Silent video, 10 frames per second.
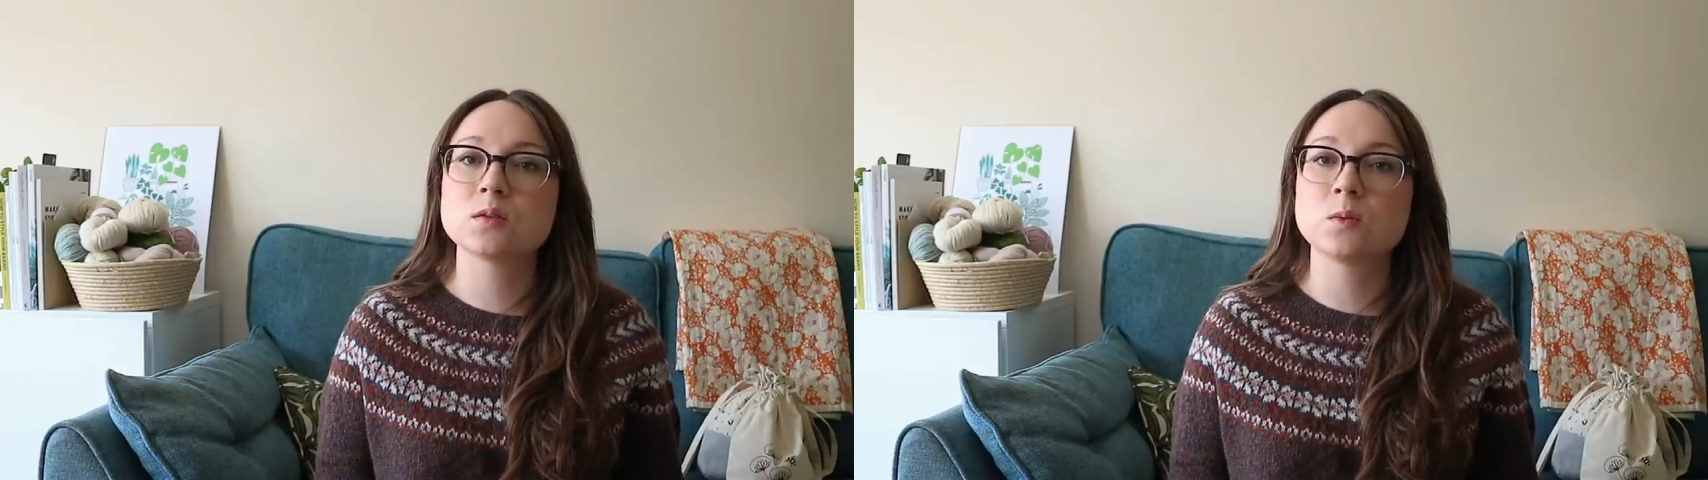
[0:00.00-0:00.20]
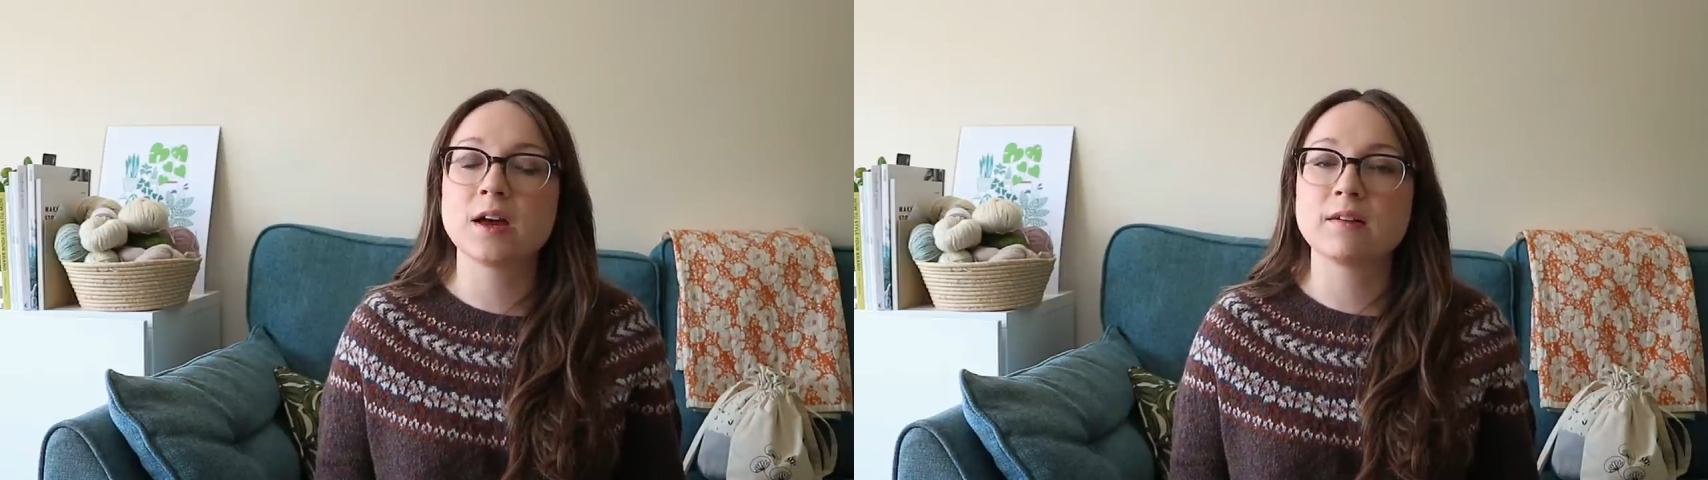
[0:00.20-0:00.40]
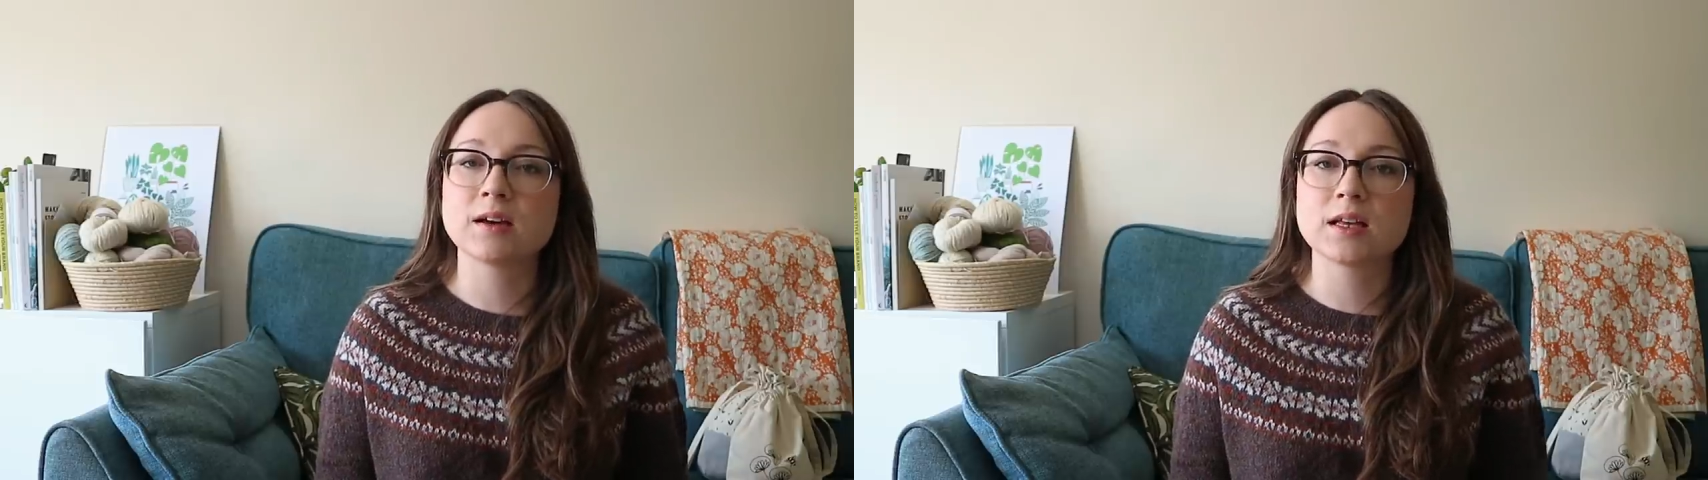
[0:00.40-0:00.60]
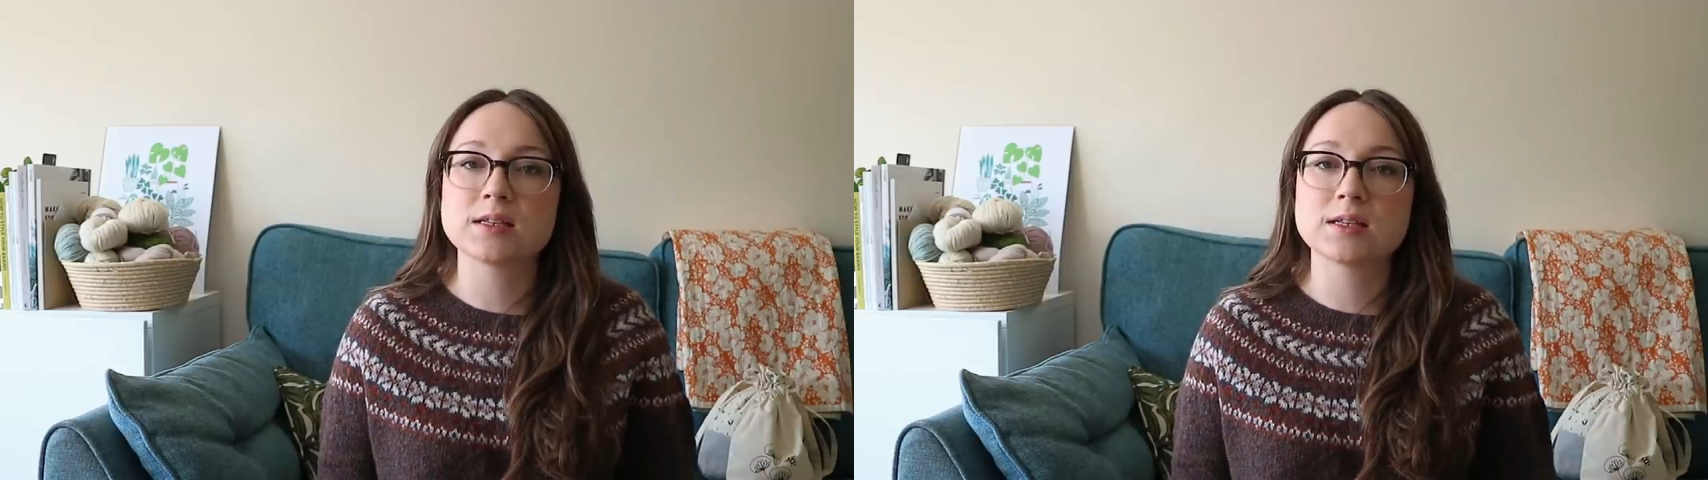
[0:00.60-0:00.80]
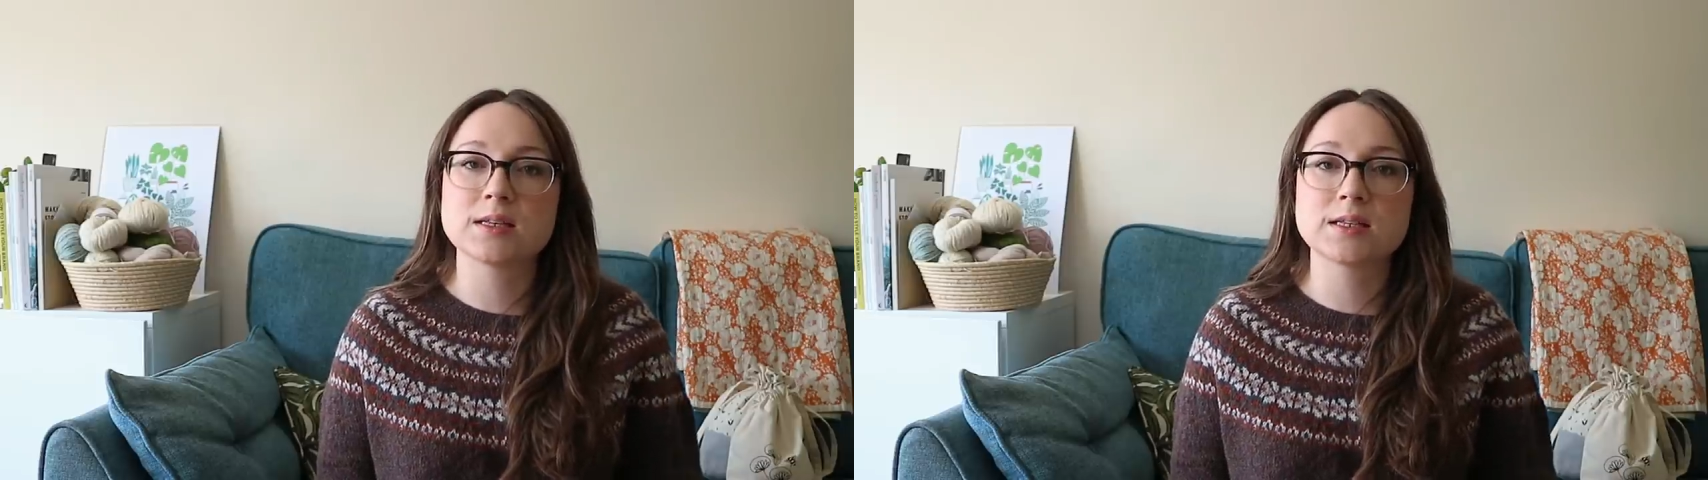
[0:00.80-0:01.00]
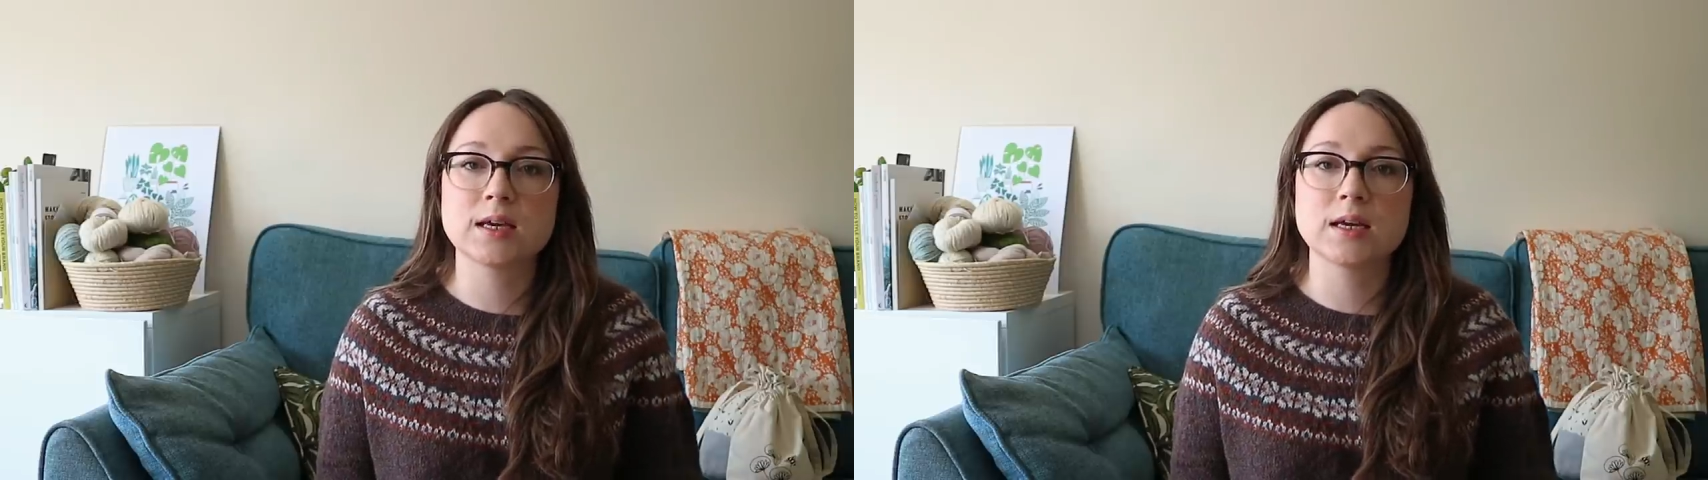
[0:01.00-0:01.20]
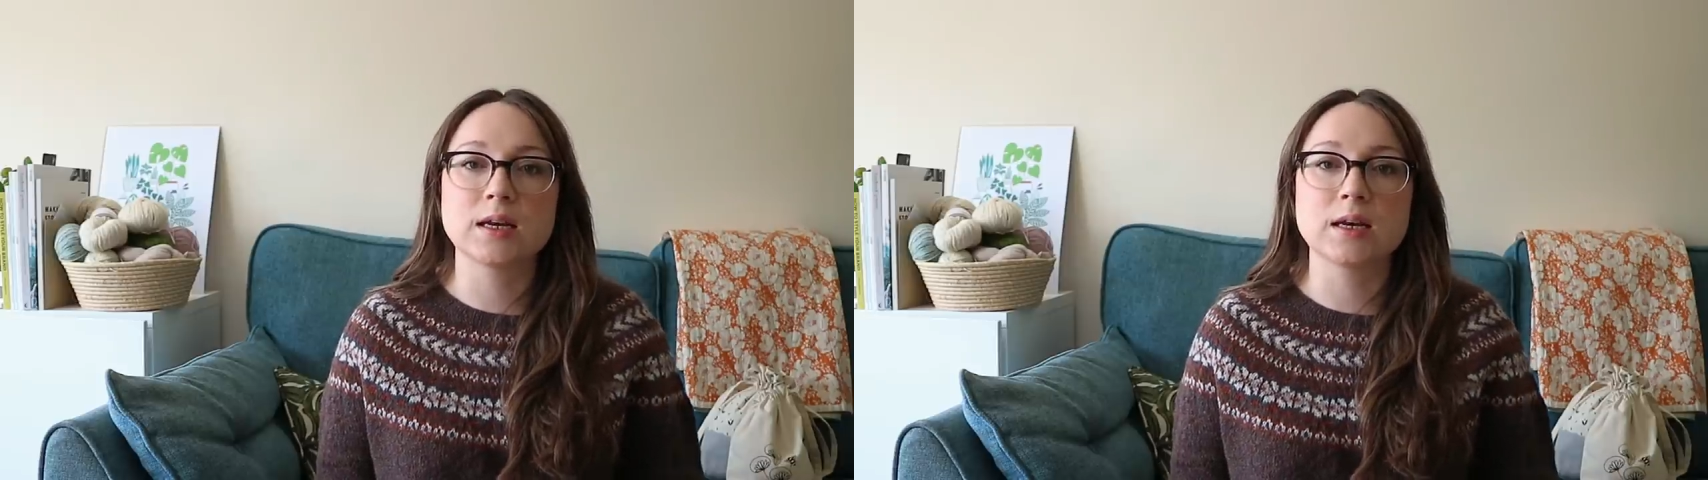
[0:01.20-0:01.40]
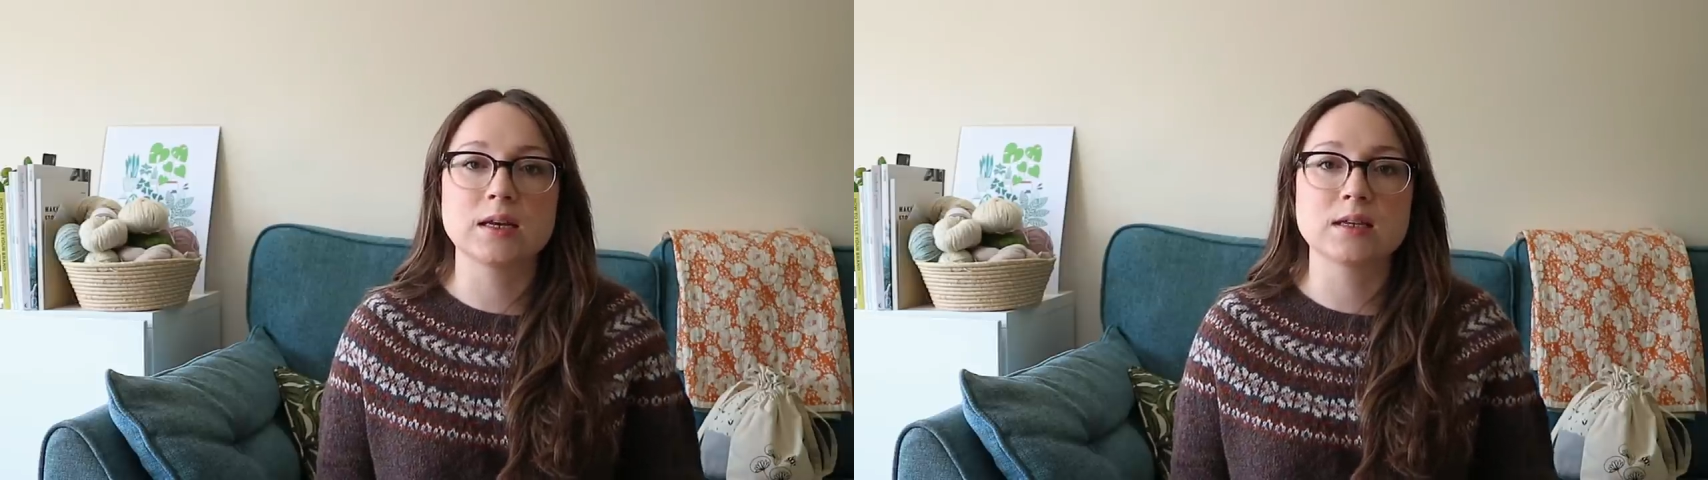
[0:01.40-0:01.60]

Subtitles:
to wear against the skin.